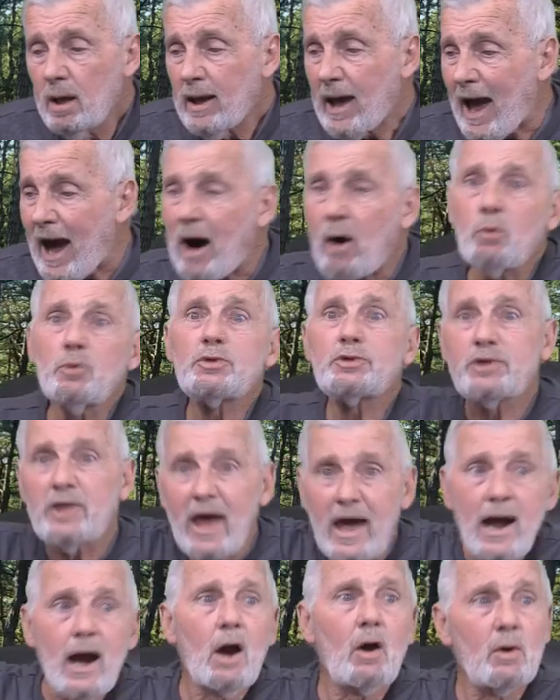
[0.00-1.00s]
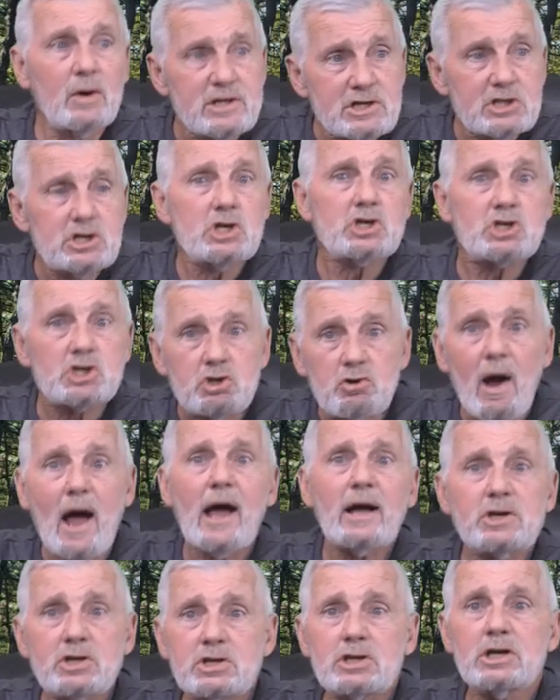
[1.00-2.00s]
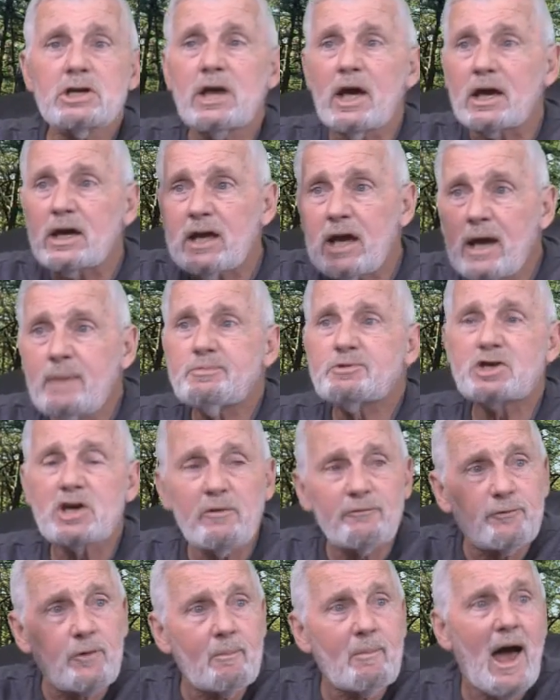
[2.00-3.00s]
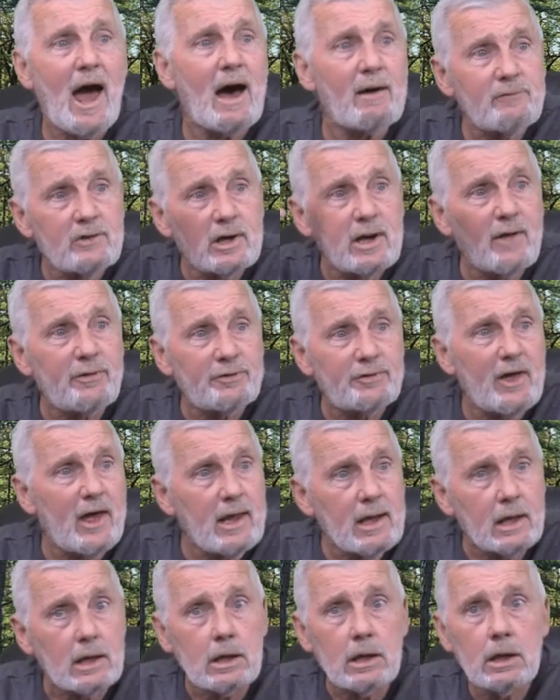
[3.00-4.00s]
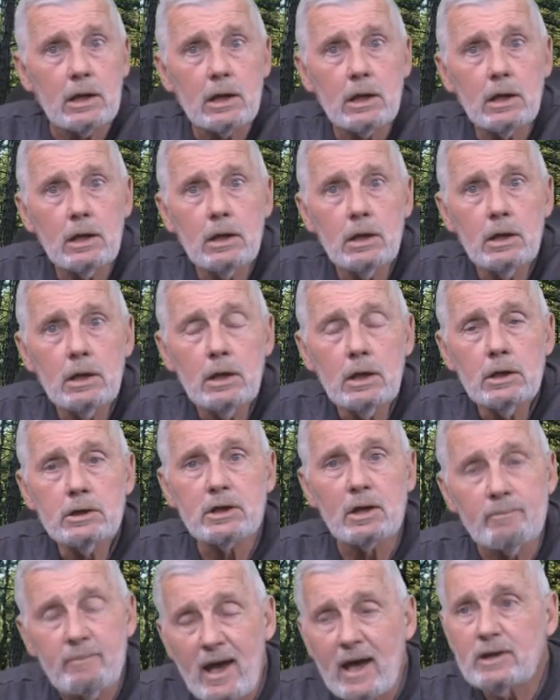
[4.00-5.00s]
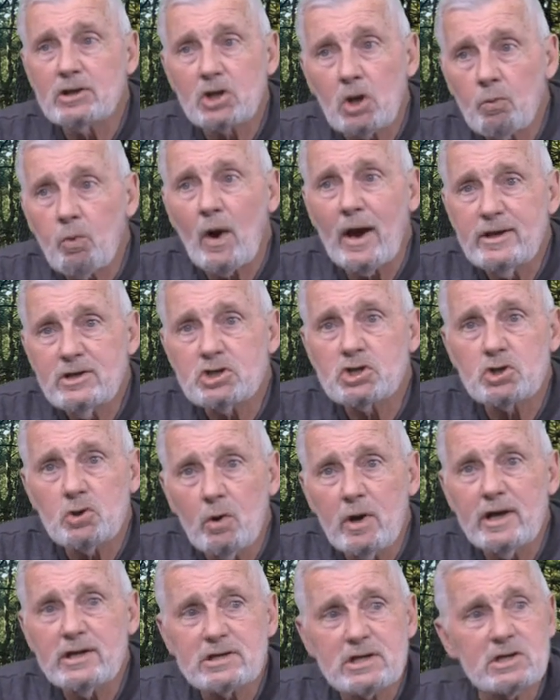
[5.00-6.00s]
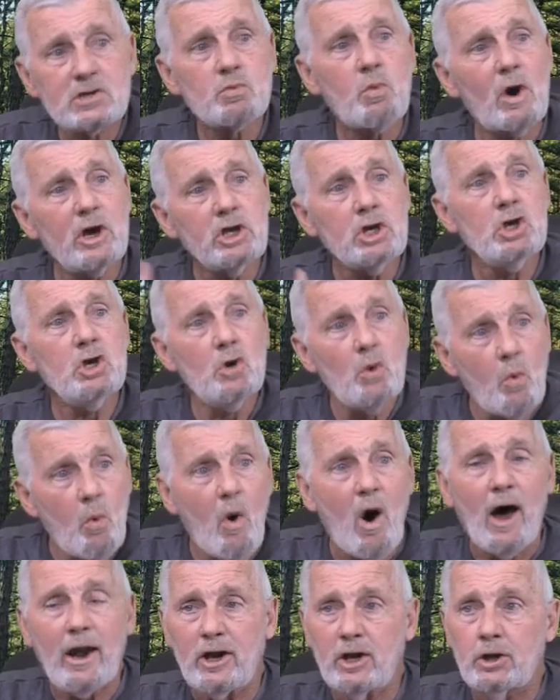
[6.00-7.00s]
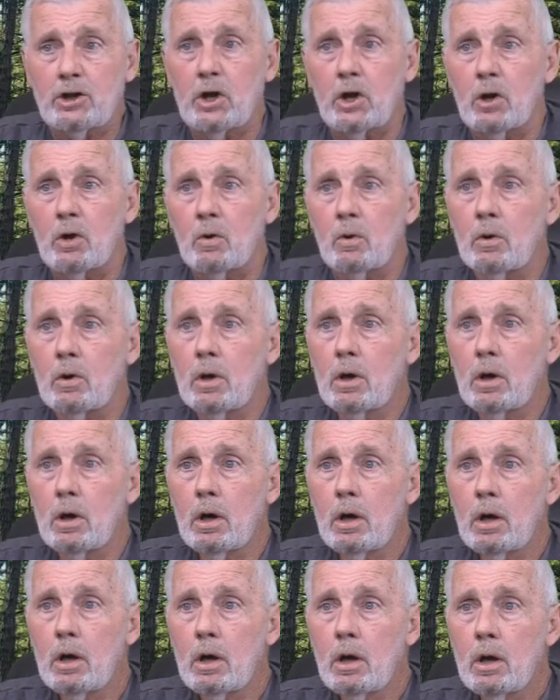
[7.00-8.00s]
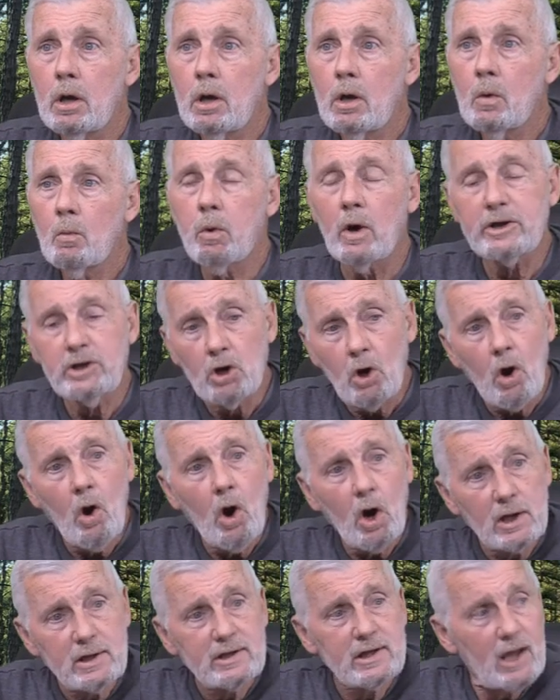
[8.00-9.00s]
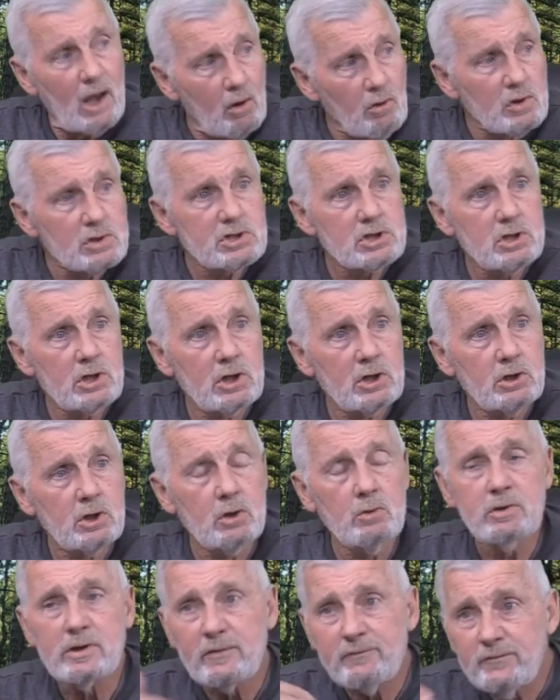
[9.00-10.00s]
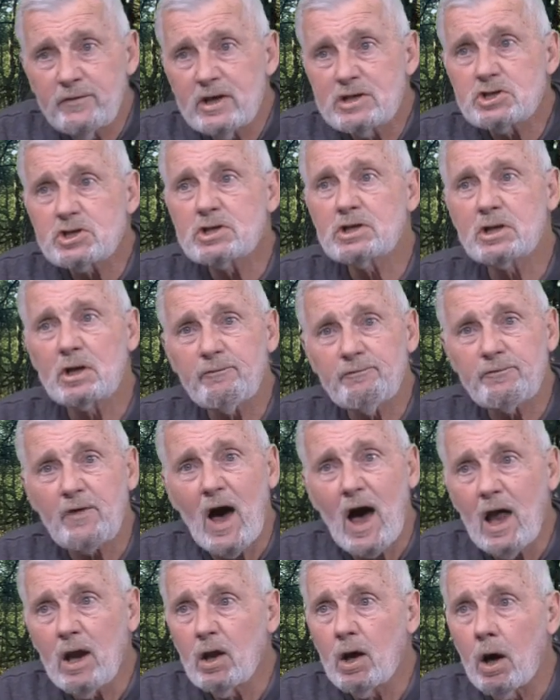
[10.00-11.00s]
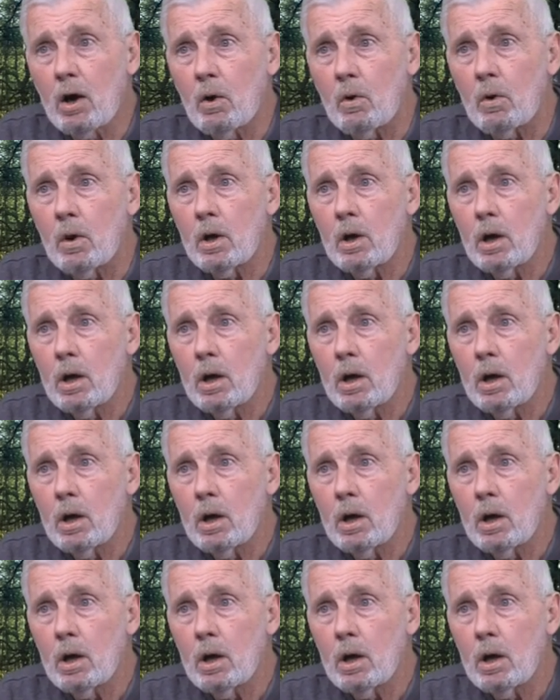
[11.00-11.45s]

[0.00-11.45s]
Out there is distraction. It keeps you from having to think, to make the right choices, what you want to do. What your heart tells you to do, the vision to follow.